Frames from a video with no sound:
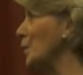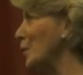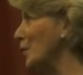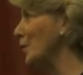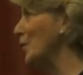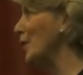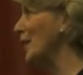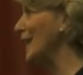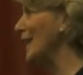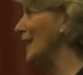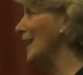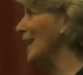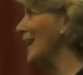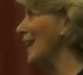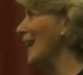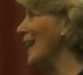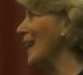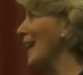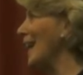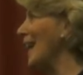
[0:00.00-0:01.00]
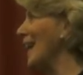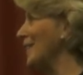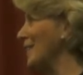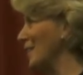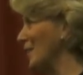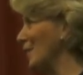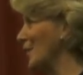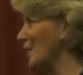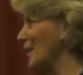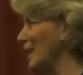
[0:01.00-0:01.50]
moving and
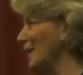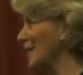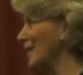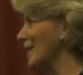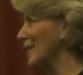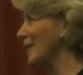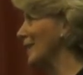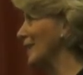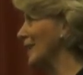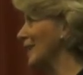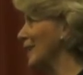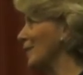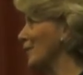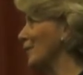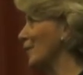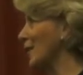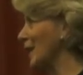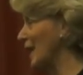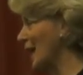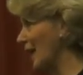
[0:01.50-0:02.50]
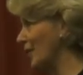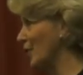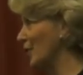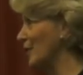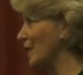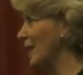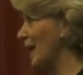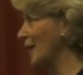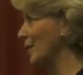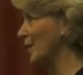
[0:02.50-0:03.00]
interesting and for the
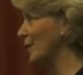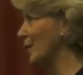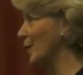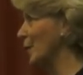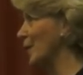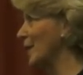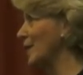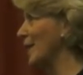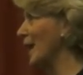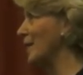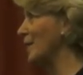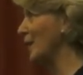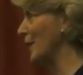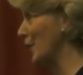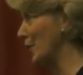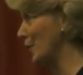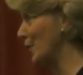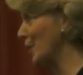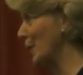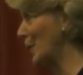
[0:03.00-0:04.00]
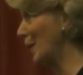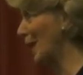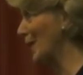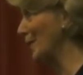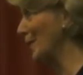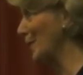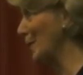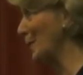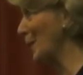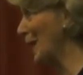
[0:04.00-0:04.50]
national anthem that I think you're
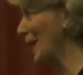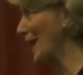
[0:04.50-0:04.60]
about